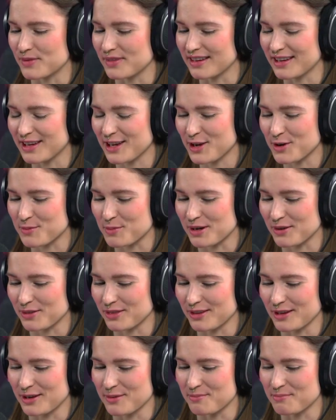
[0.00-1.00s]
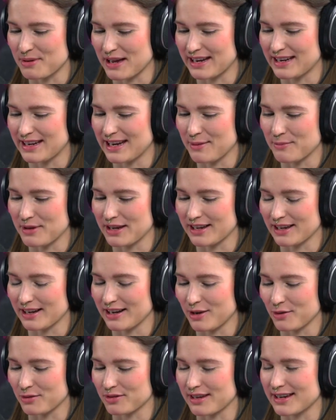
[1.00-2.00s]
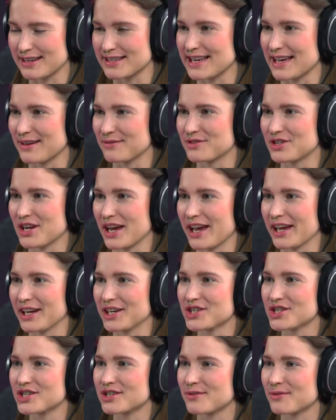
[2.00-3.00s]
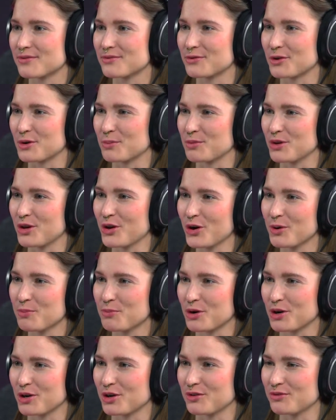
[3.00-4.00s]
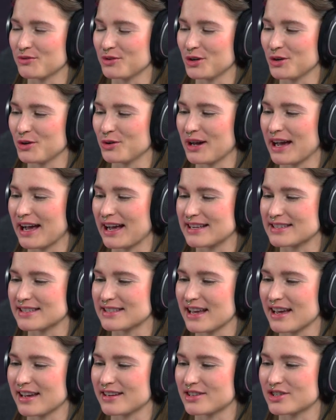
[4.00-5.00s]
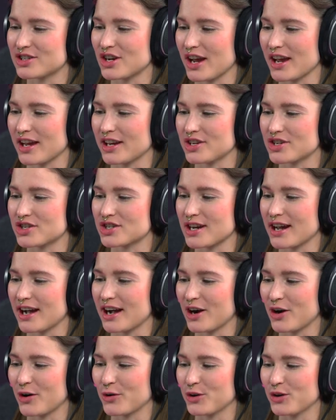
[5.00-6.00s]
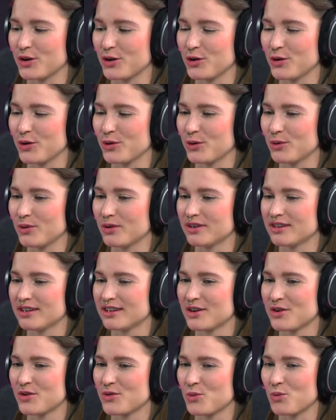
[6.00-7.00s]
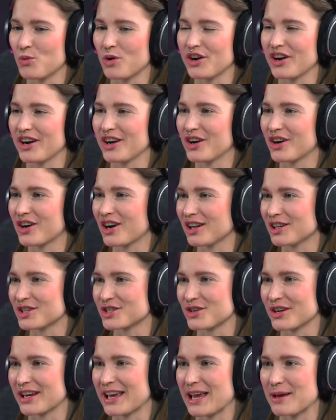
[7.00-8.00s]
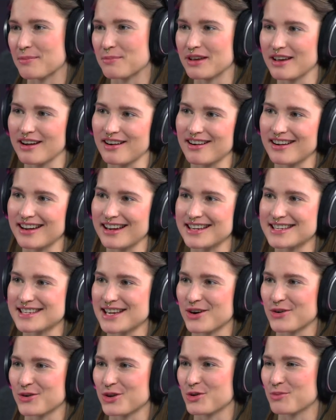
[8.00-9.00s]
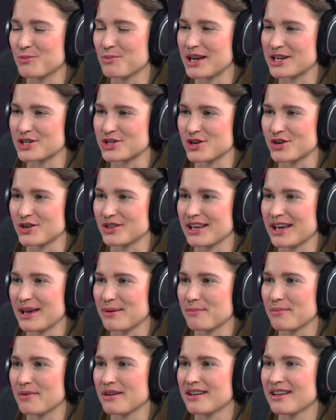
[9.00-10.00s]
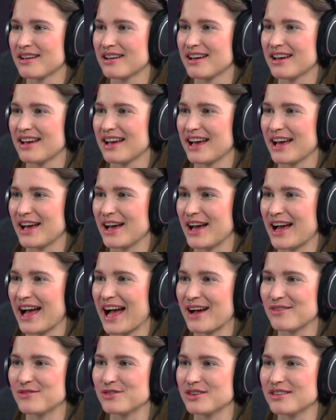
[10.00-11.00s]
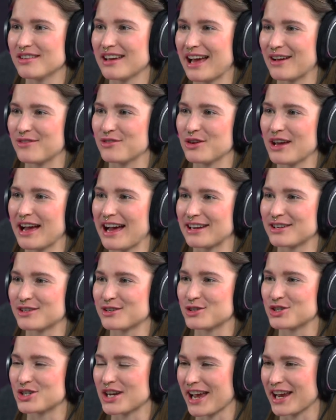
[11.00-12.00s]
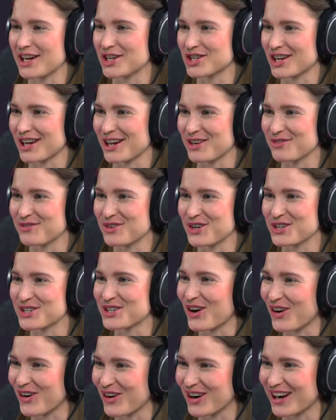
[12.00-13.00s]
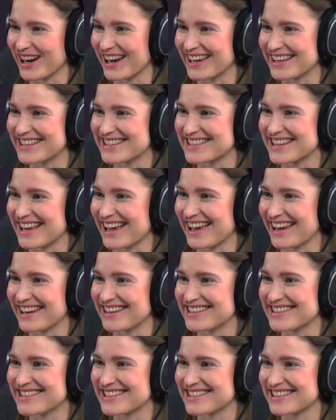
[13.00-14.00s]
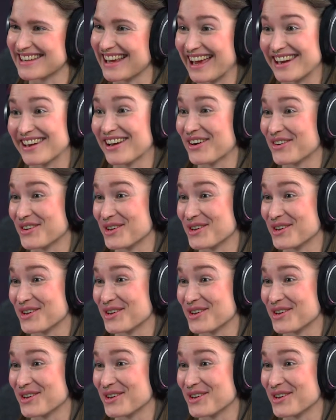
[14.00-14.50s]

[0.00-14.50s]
thinking about the pandemic and how things have changed, from your point of view, has that changed how you, what are your culture KPIs, how you measure them? Uh, have have you had to change kind of your targets and and how